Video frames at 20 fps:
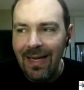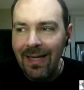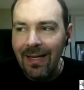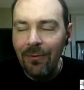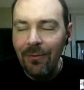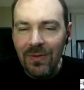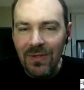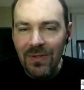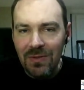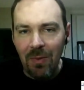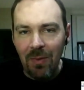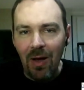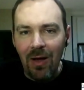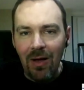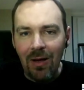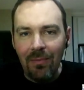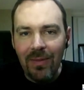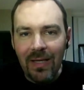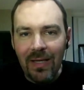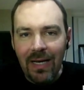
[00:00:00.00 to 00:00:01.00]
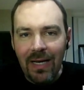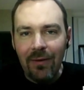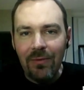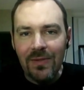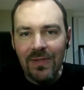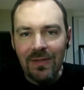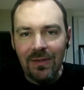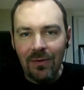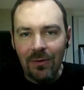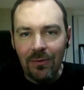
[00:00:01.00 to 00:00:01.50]
it was small, but I
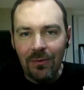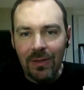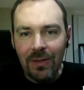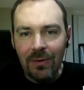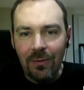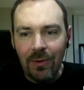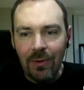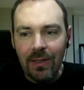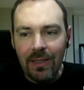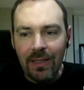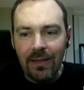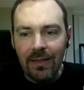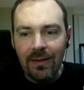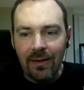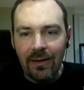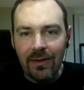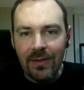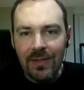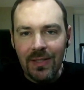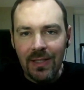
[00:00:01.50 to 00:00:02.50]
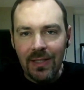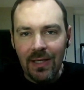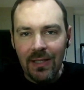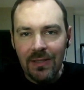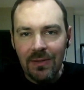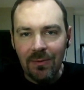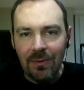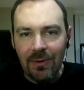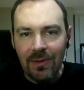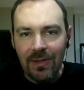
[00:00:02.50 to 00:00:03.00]
was the only one in there as a
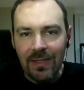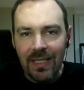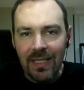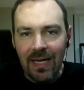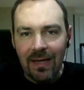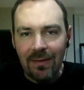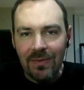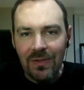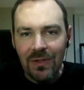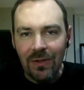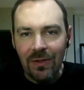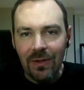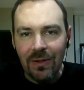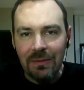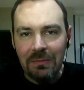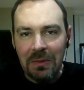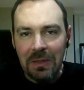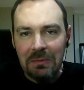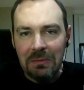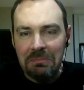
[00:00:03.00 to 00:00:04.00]
customer at the time, so it